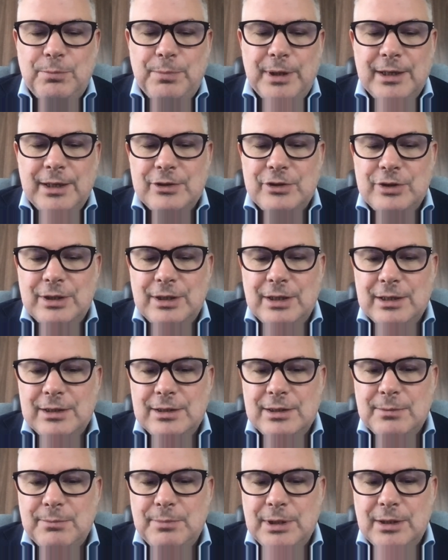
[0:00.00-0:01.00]
packaging,
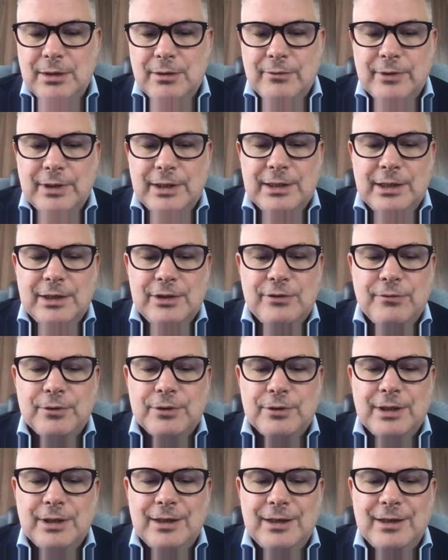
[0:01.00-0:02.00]
that's a bit of a headache
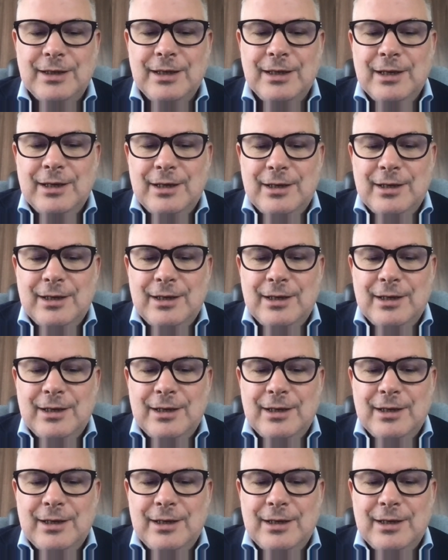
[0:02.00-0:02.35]
for the